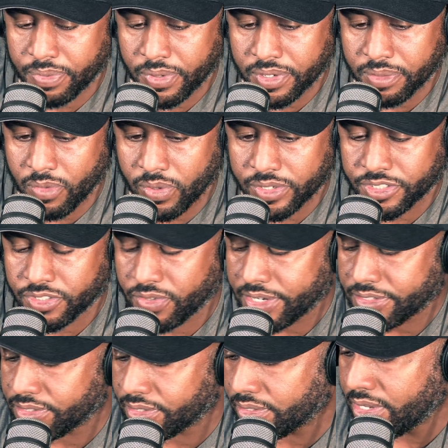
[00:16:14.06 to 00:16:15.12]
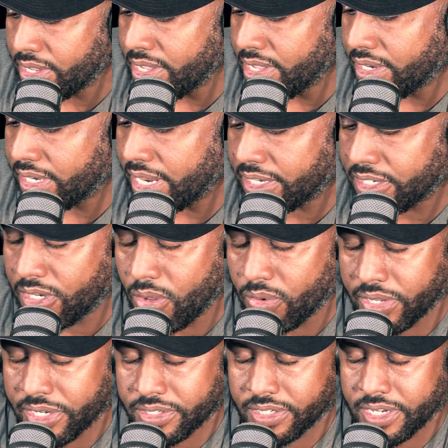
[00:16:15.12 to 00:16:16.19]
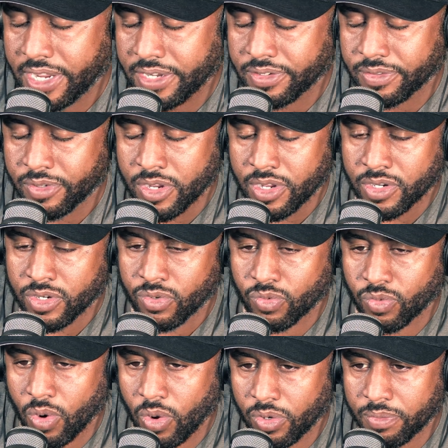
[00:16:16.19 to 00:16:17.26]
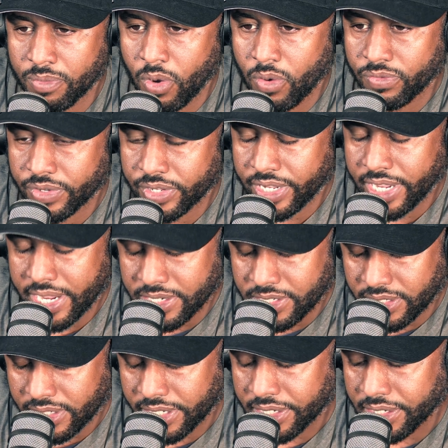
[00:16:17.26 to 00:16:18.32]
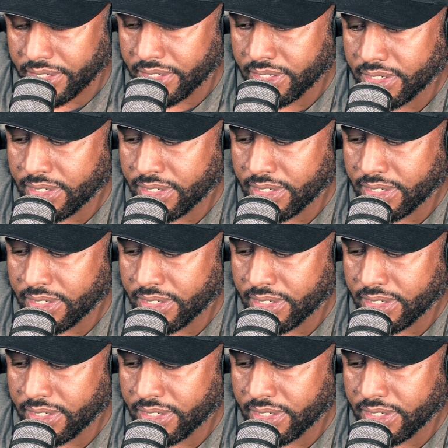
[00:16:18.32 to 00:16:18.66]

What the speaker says: put him on a stretcher. Let alone they didn't roll him over easily,